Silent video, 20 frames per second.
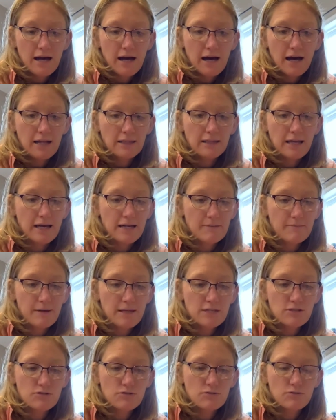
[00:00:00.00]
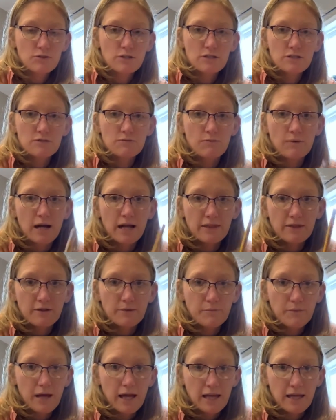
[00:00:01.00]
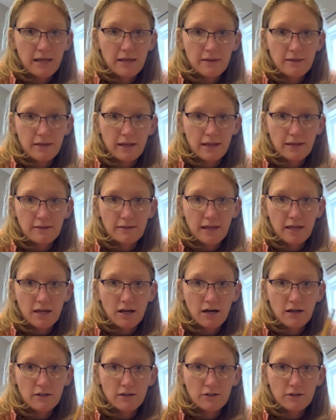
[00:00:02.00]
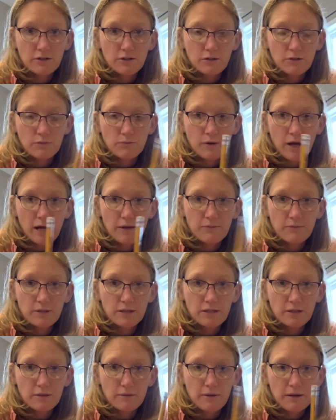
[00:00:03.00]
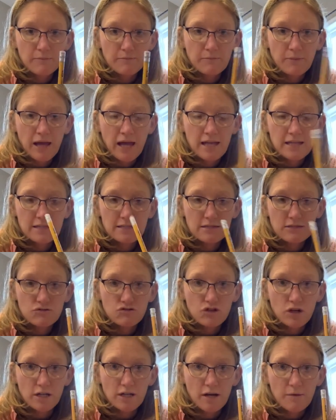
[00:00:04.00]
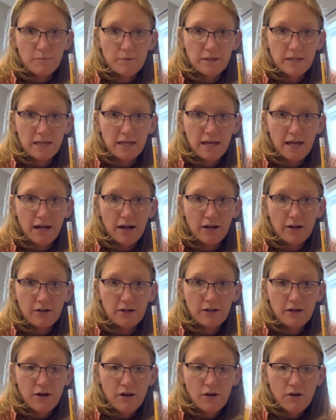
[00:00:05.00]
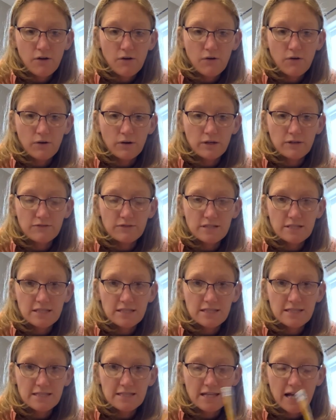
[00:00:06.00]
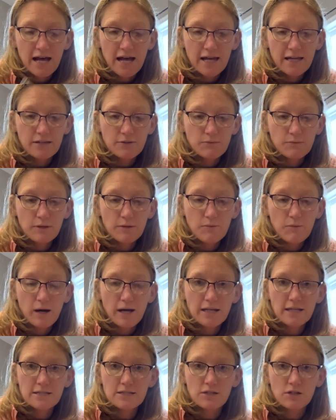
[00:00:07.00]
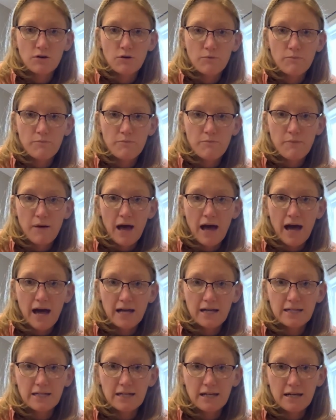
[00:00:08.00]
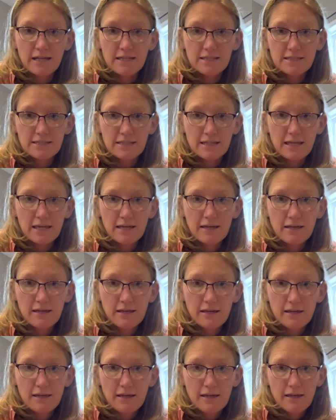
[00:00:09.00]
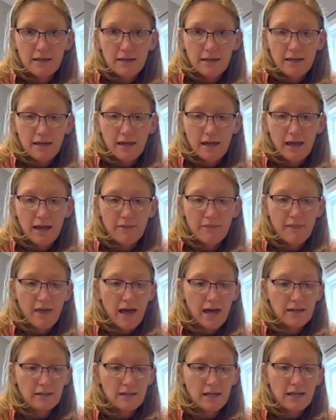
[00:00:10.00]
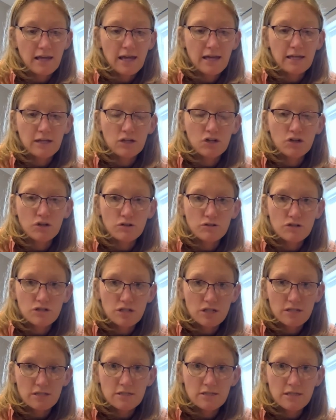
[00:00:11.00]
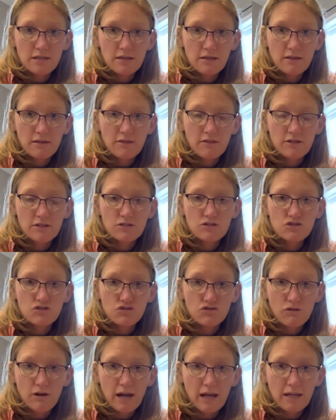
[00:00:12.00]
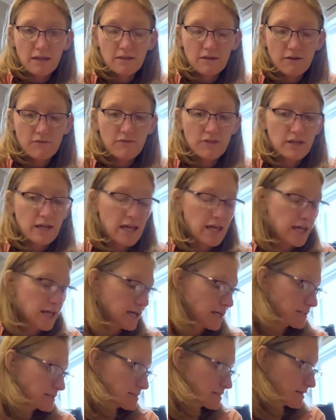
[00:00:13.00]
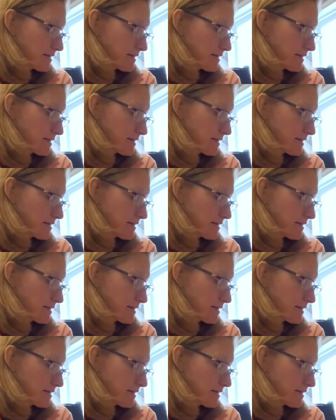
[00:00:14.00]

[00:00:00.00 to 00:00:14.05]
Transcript: A lot of my students want their pen, they color or write with their pens straight up in the air or even to the side. We want it to go back nicely, and that encourages the strength of the hand.